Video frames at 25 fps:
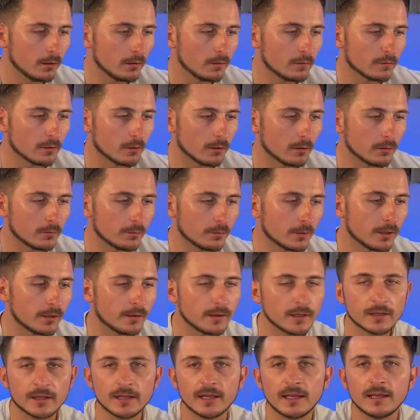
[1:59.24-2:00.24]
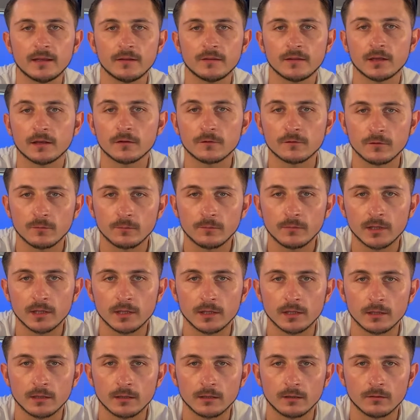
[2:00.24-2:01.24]
So one of the key things for me
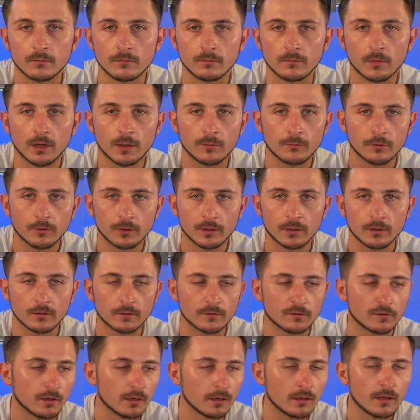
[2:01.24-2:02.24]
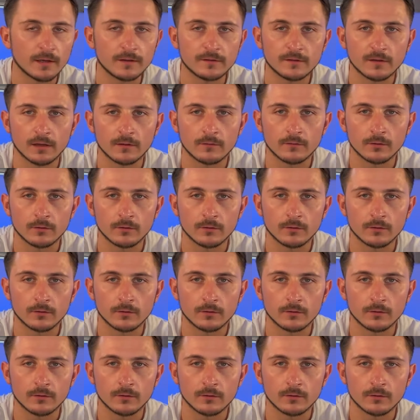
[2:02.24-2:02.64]
and my products, I like to have